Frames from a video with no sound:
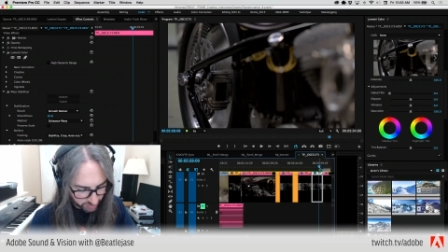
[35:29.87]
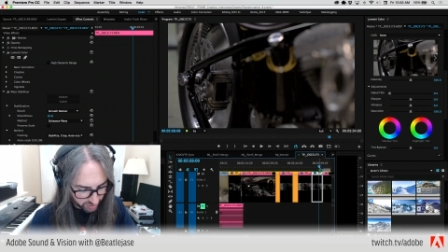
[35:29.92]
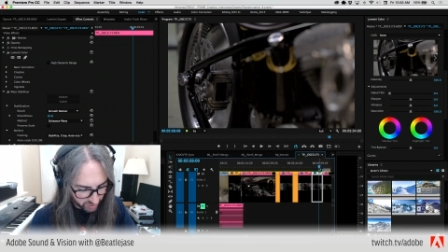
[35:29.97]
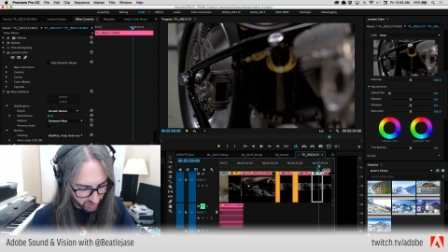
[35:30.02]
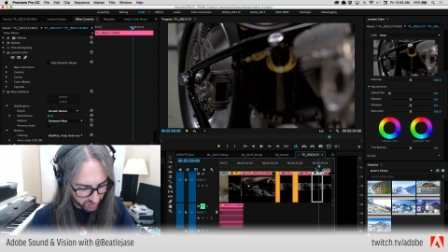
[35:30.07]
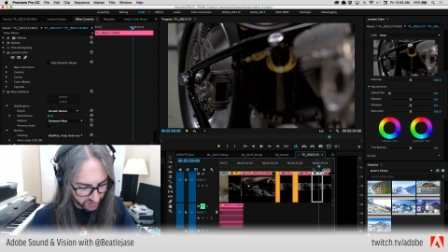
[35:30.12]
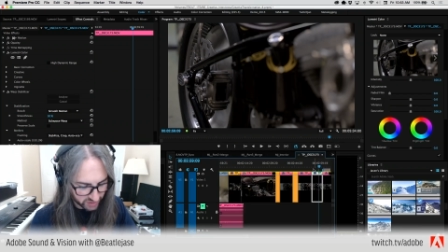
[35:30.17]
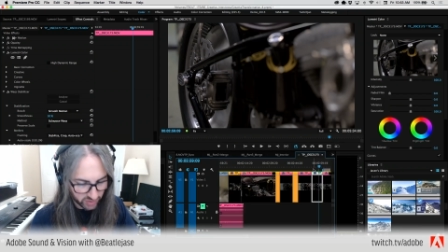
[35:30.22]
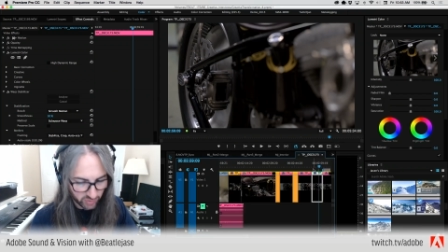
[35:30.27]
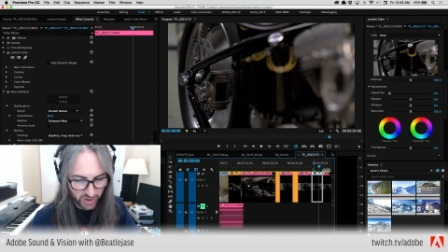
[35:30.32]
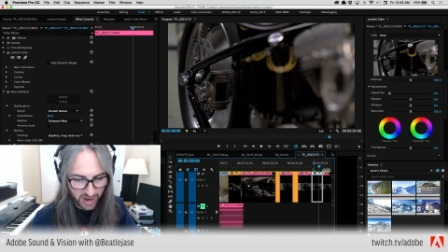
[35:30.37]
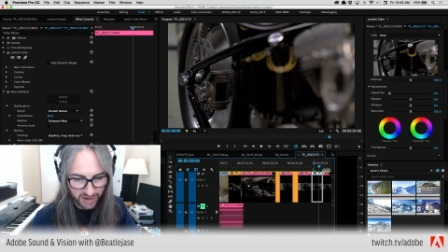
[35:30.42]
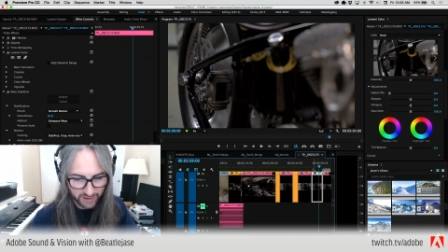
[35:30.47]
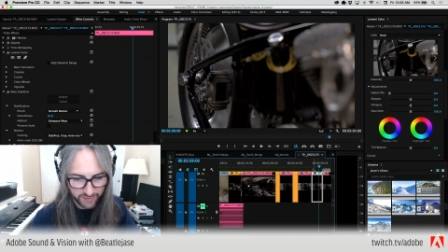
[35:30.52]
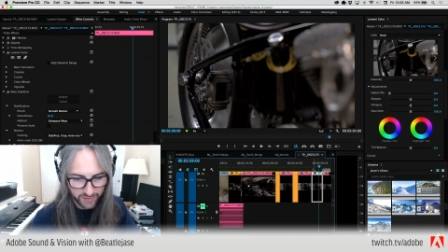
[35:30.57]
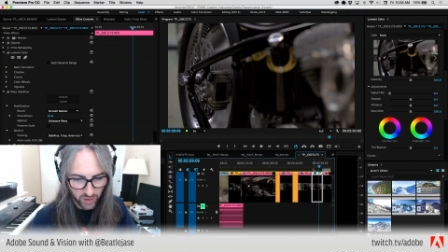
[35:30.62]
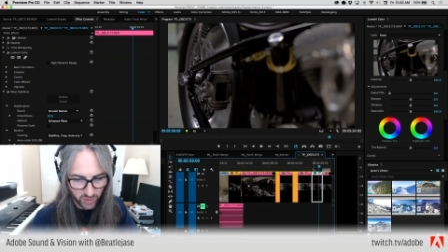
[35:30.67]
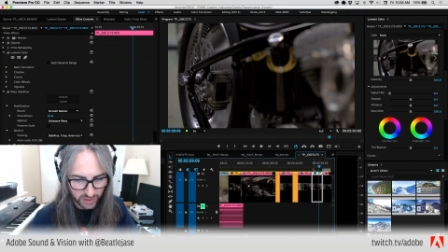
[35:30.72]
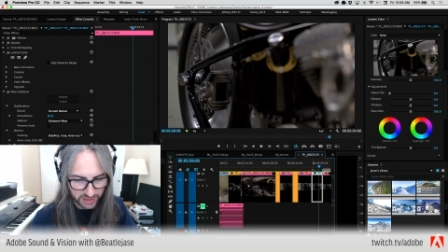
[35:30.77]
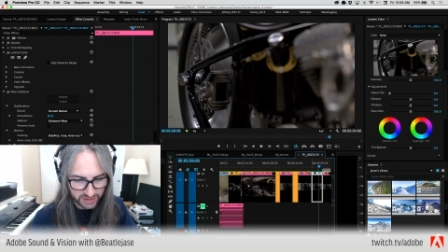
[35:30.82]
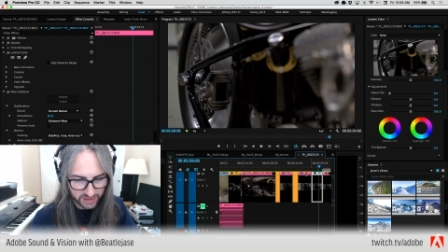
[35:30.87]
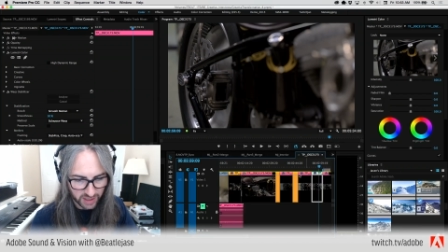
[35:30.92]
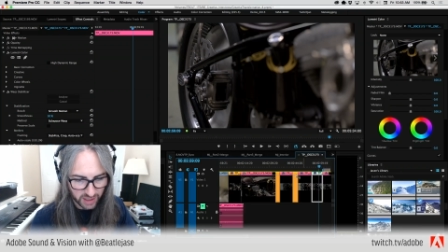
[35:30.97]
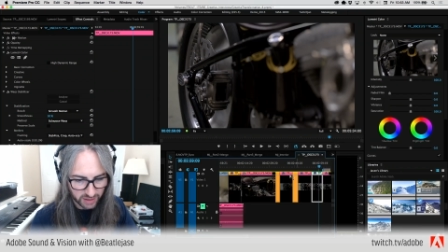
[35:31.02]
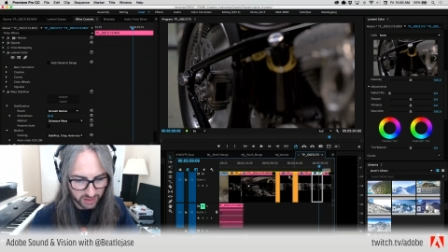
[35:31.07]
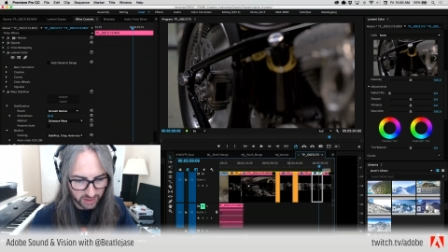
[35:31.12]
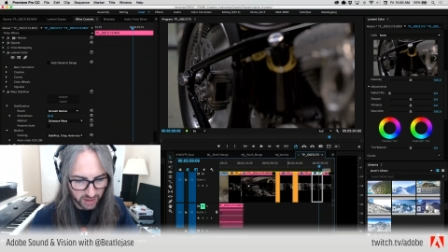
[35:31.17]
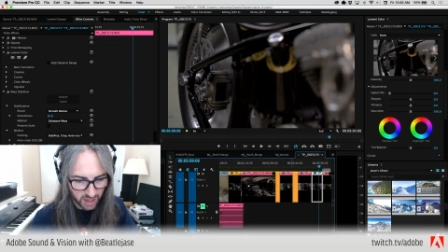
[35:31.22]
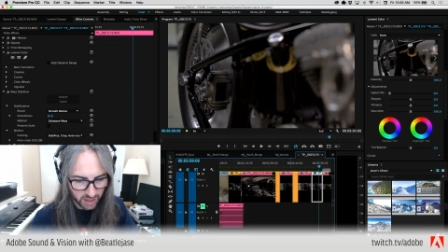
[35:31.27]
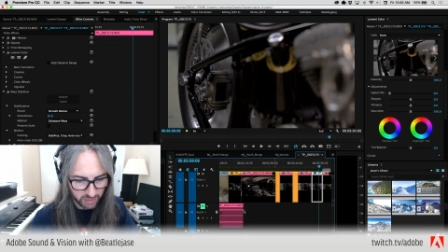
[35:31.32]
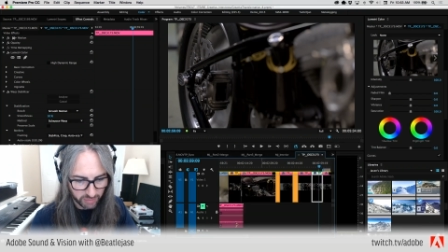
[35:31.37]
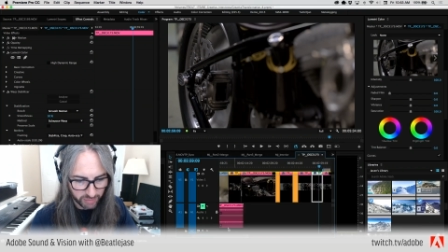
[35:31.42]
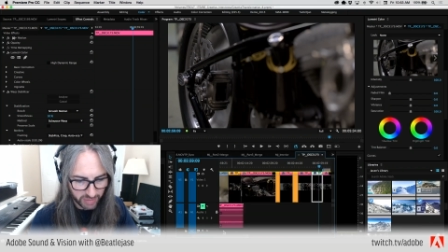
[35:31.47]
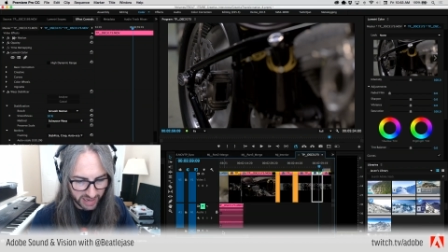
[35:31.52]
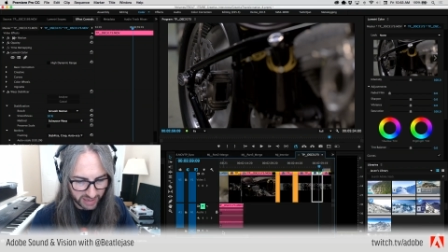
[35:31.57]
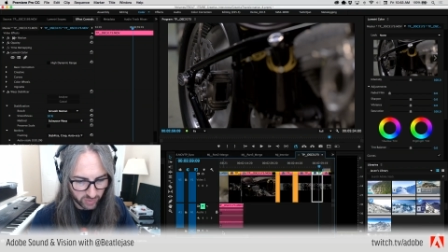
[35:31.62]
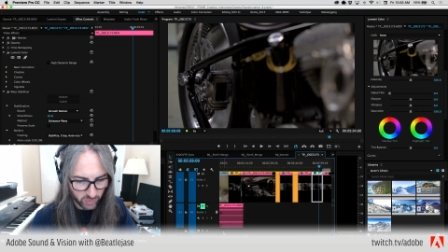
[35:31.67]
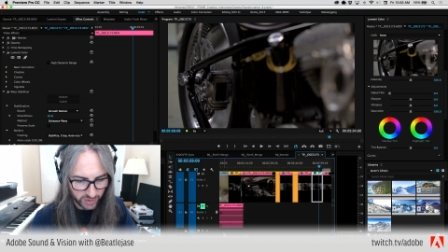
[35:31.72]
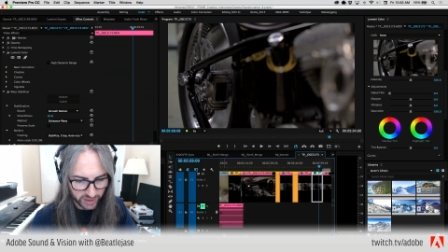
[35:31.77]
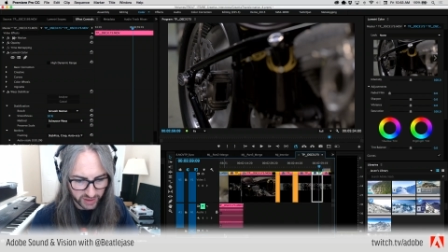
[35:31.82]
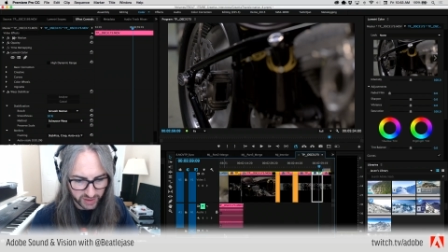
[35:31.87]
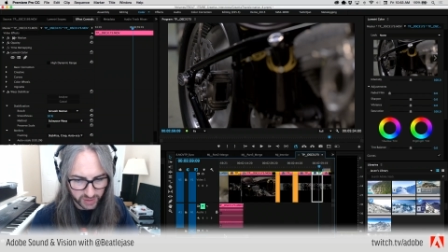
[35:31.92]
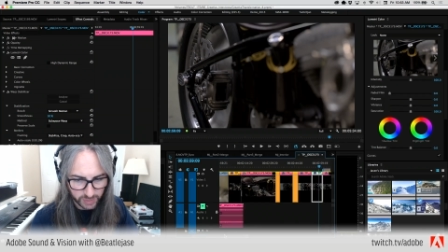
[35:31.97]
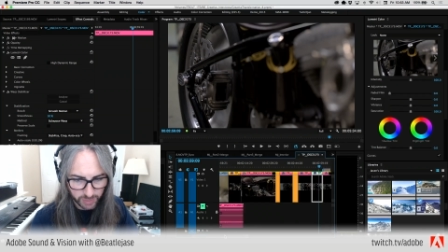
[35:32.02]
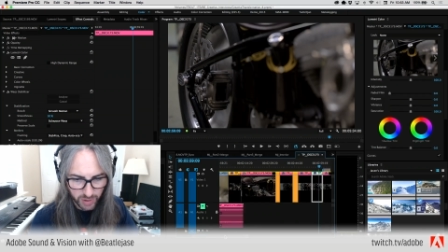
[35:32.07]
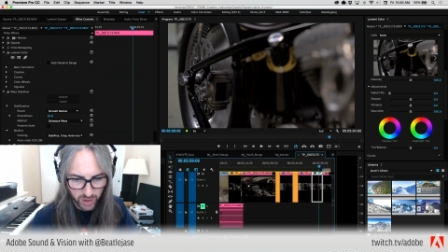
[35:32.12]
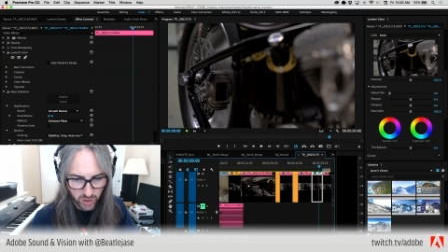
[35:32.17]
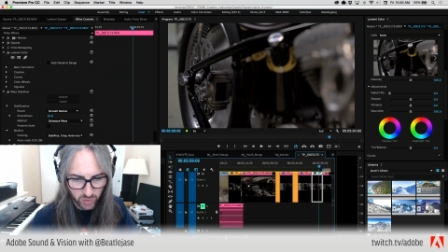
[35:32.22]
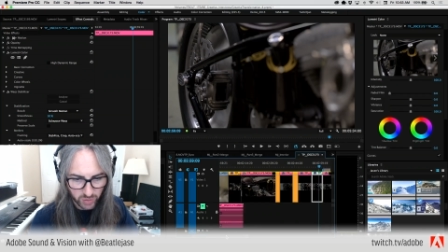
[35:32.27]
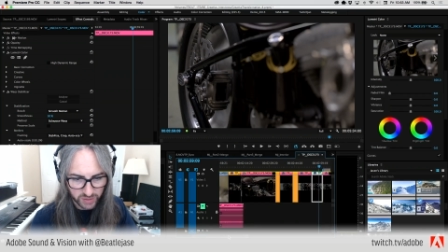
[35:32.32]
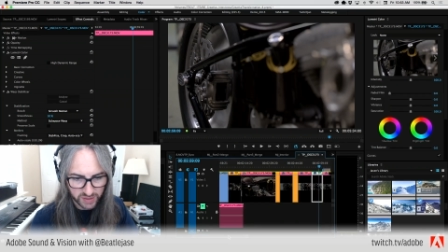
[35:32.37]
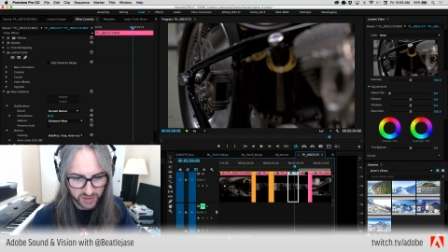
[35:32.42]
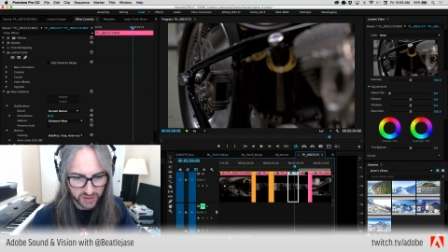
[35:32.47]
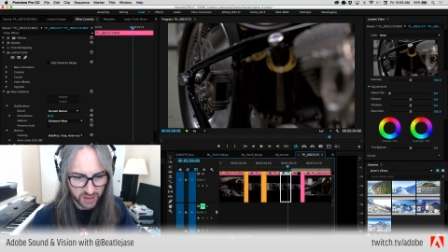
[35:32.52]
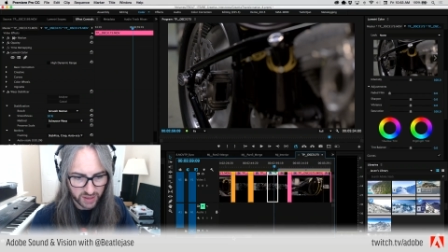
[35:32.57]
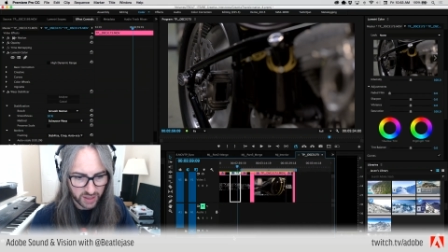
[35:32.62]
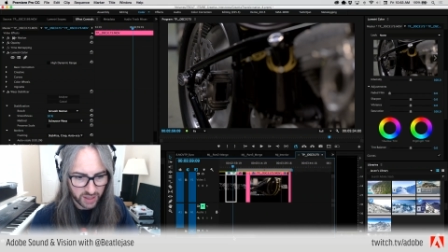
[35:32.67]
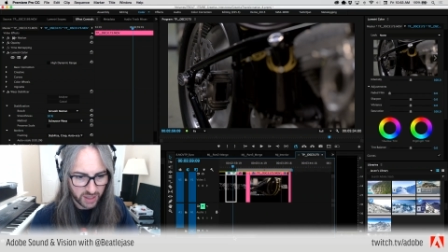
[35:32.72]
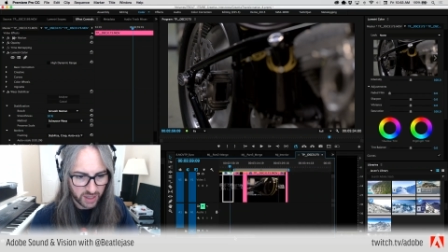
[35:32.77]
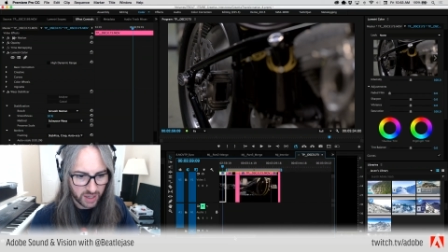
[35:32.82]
pulls and rack focus on bike wheel spokes,